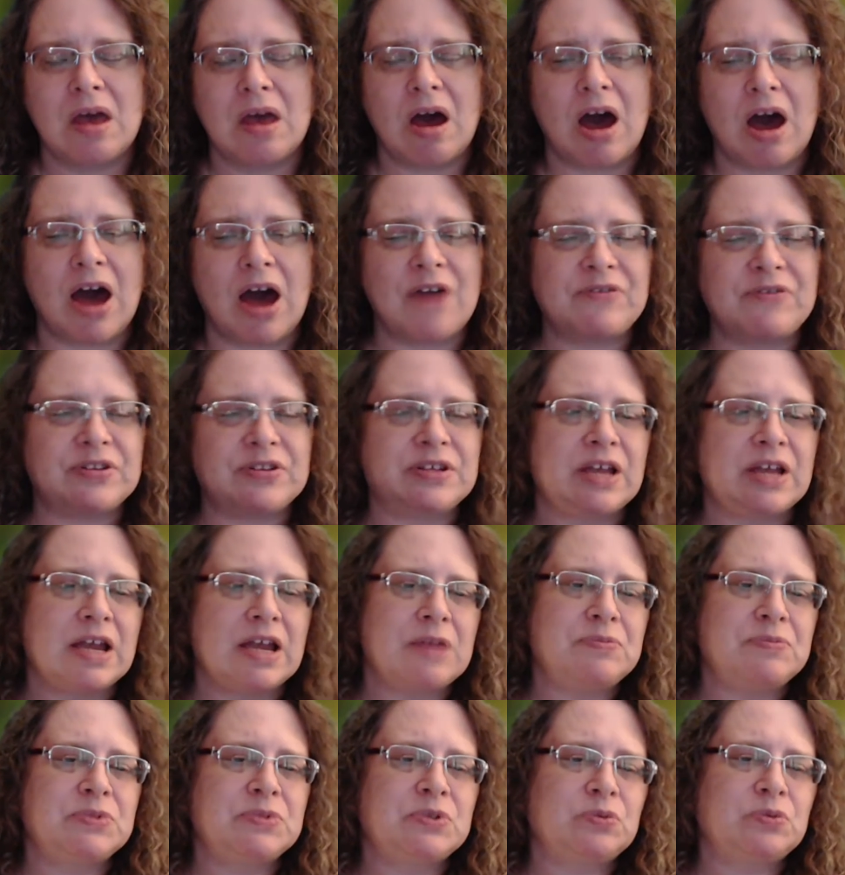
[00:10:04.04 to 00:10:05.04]

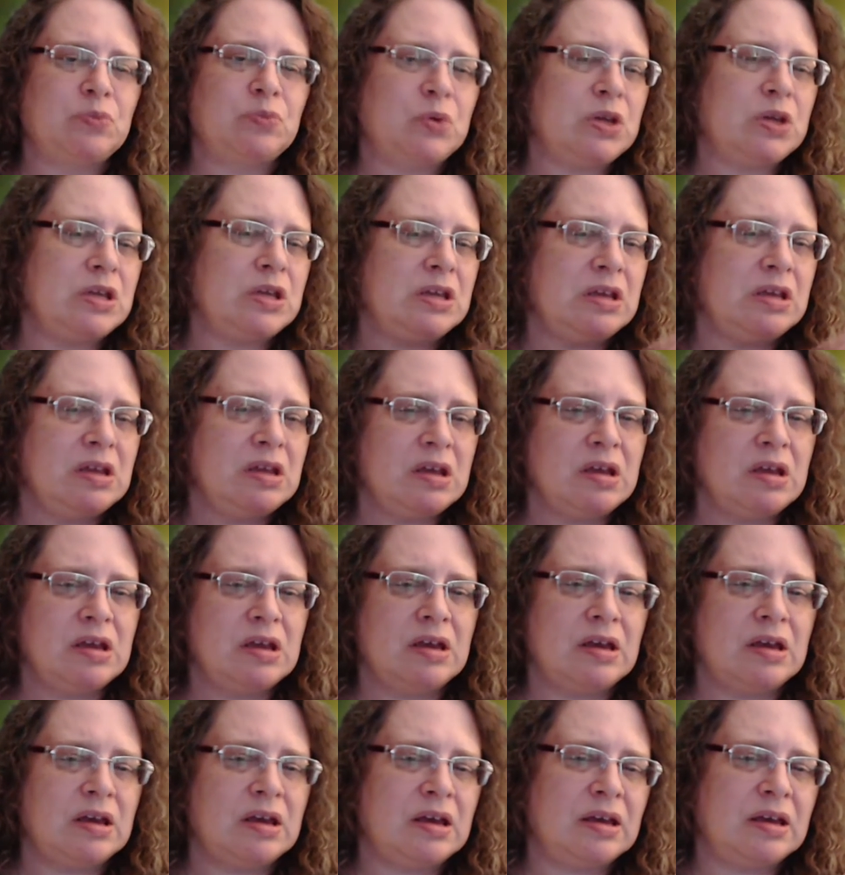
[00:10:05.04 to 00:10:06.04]
Oftentimes the
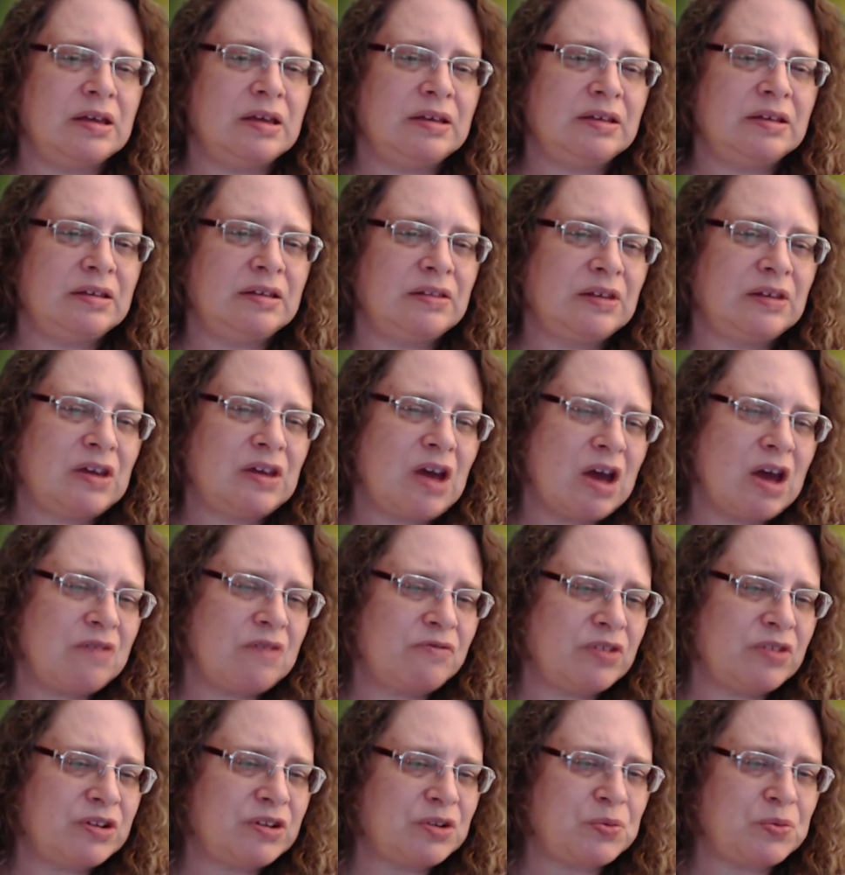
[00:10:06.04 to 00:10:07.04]

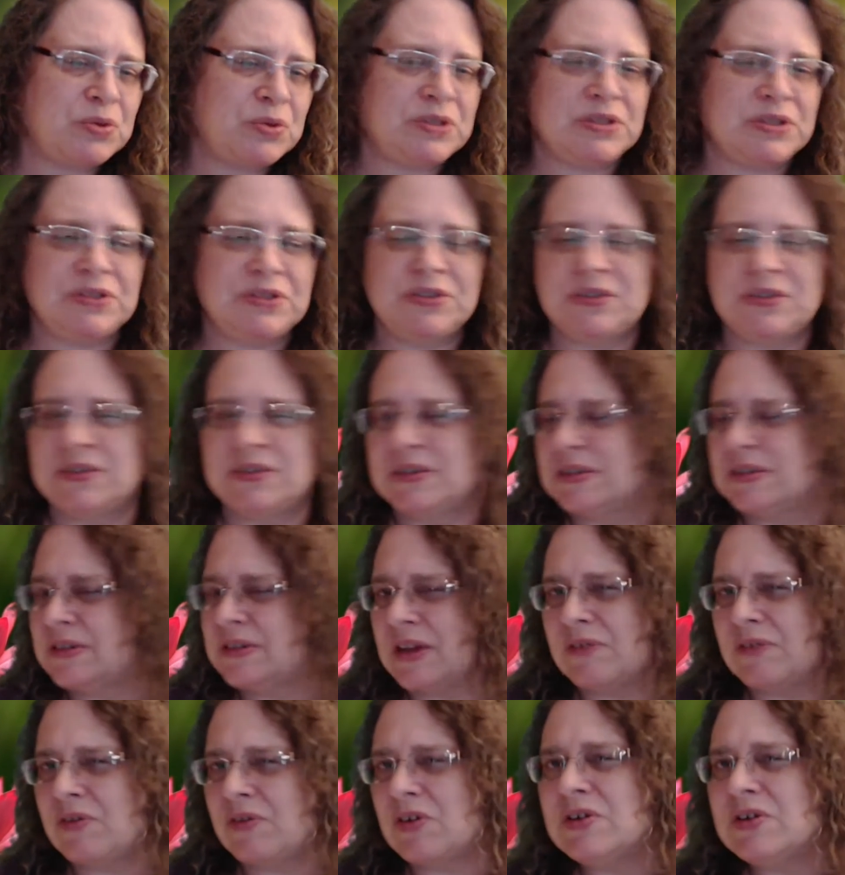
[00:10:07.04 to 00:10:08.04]
conflict or resistance can
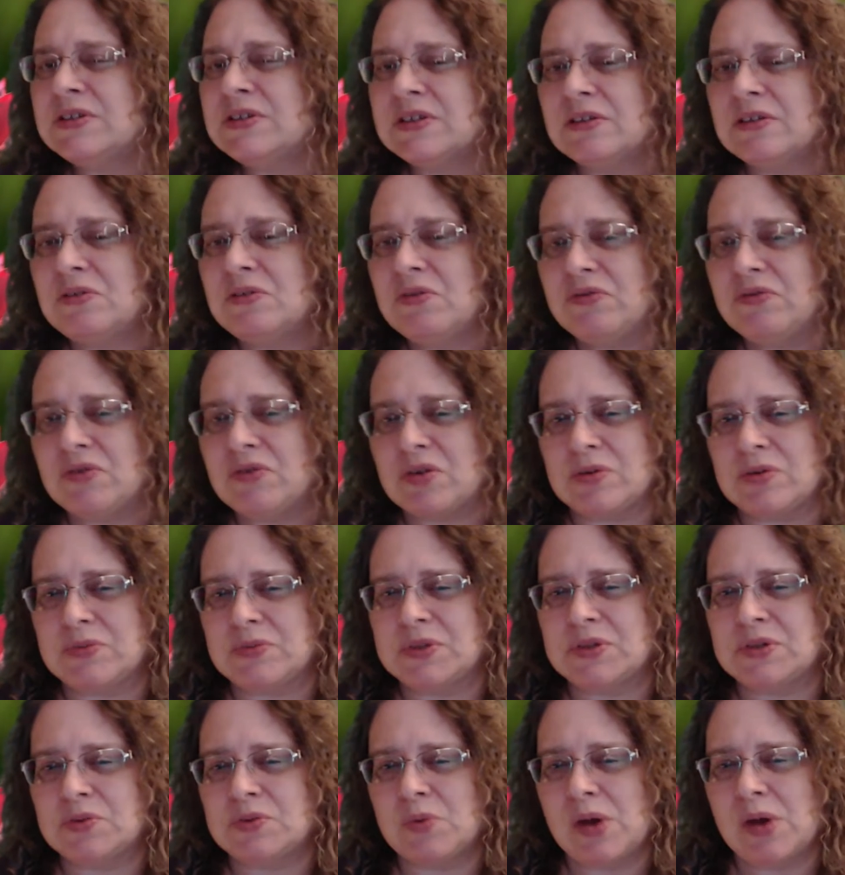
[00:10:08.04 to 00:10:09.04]
take very subtle forms
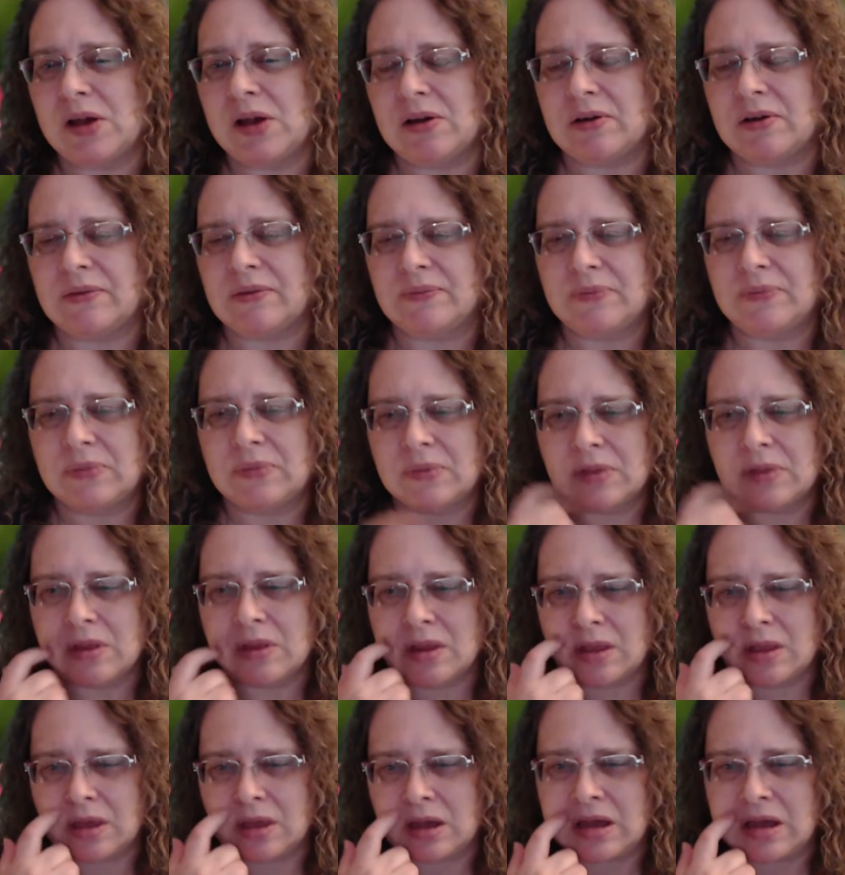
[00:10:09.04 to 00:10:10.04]
as well.
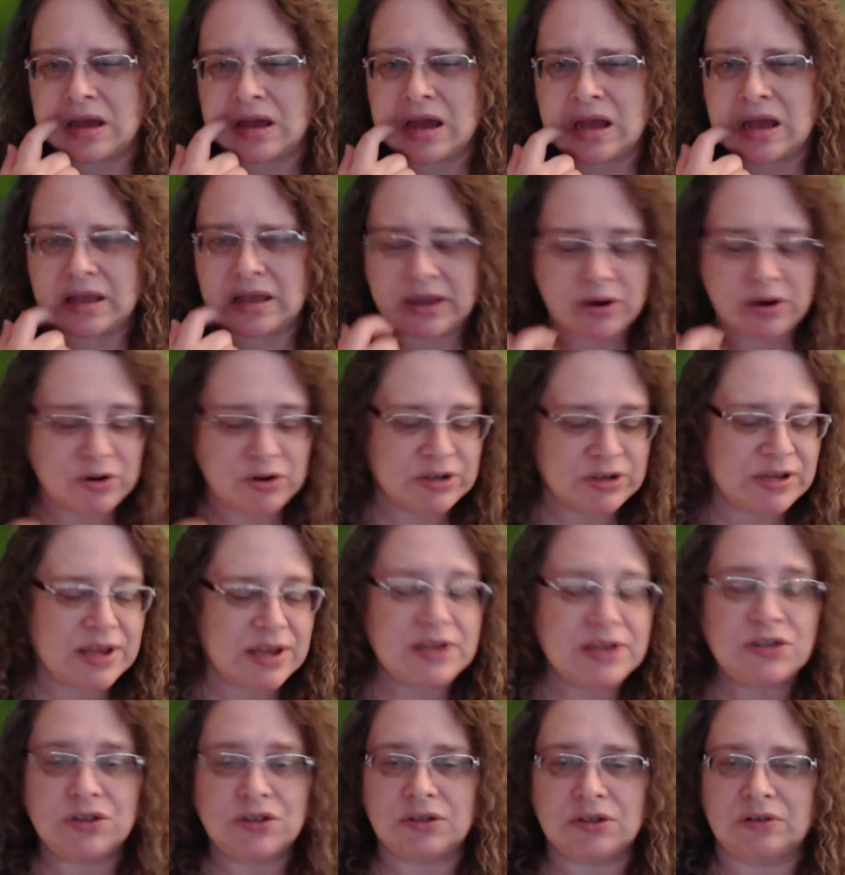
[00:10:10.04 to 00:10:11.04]

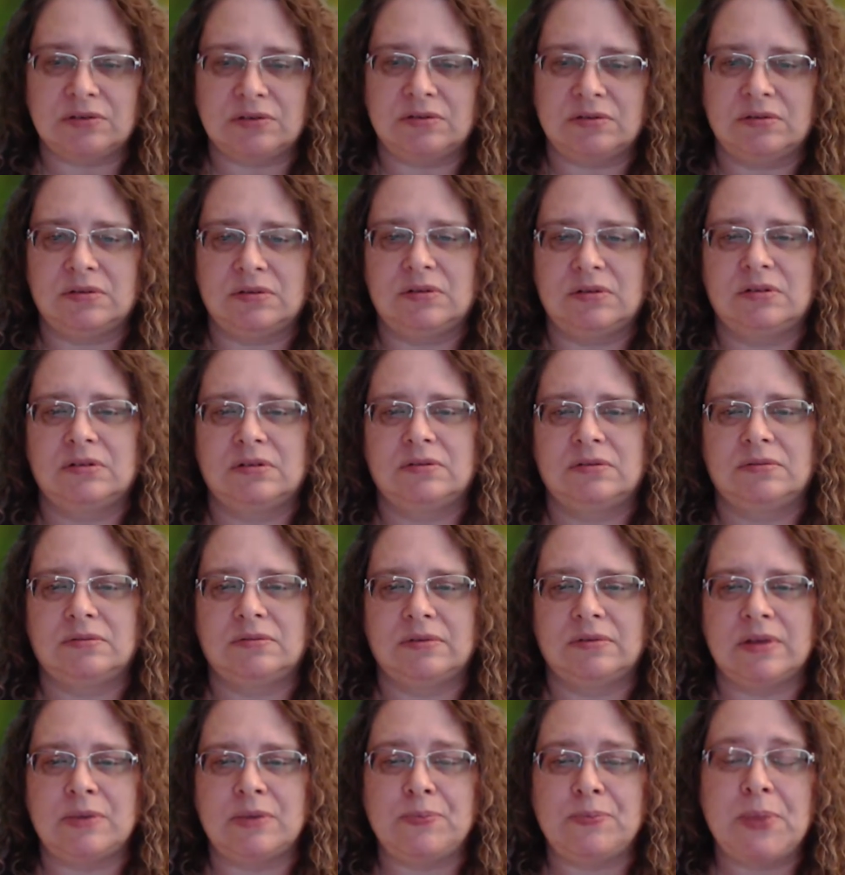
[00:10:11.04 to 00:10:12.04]
Irritation,
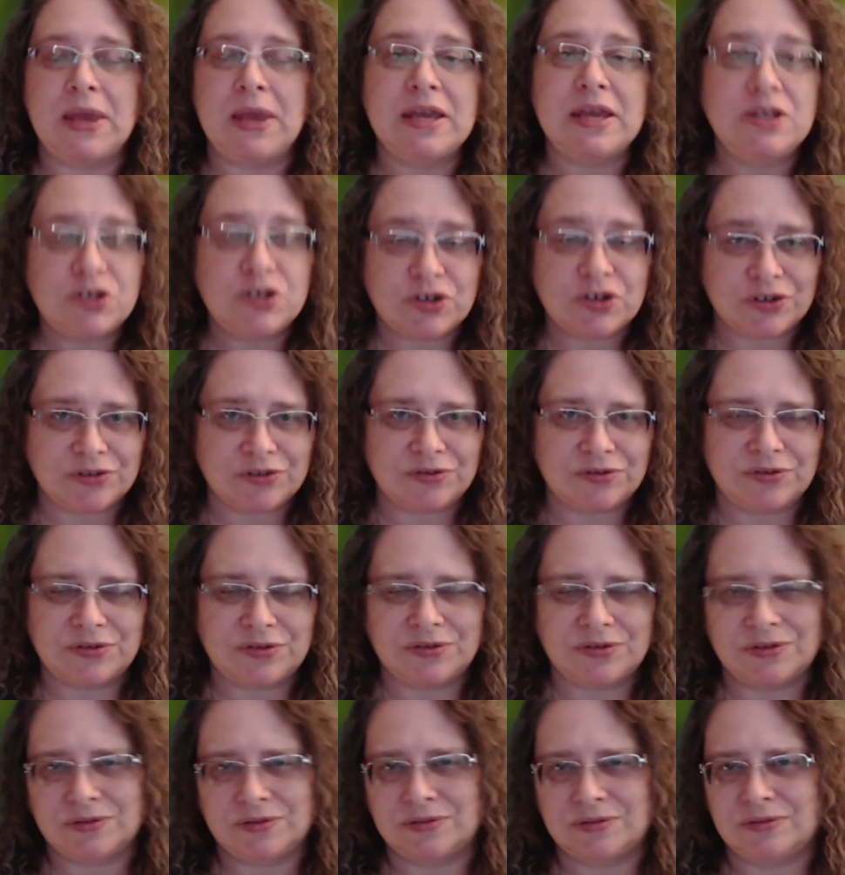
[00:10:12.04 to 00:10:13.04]

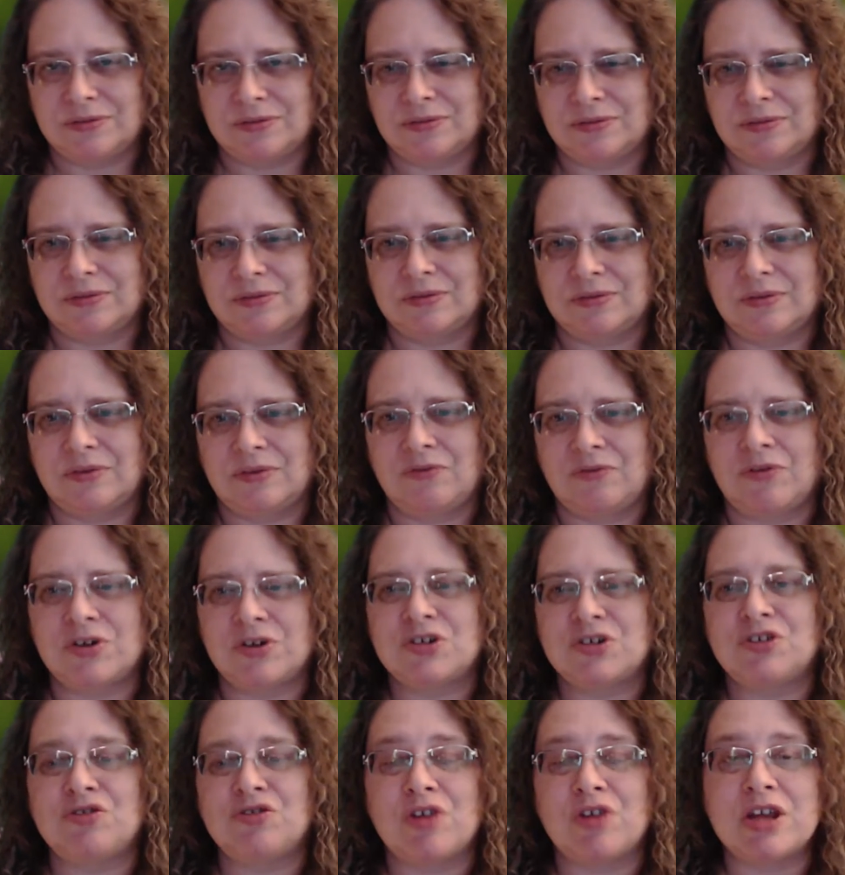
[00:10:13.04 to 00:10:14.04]
impatience,
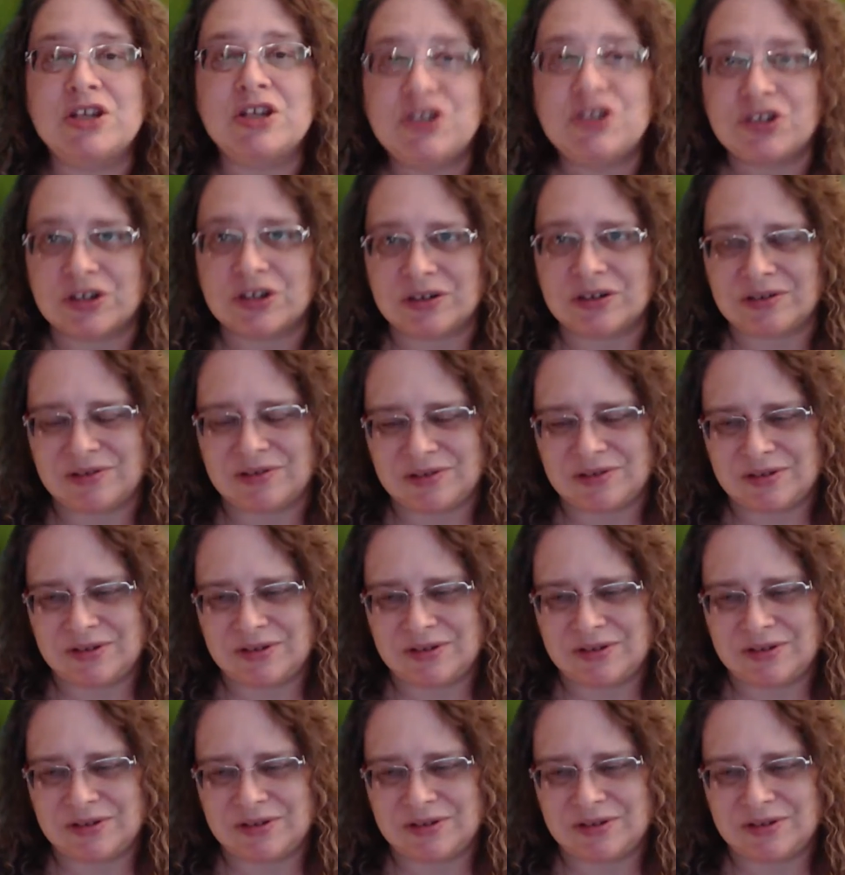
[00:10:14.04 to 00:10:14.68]
frustration,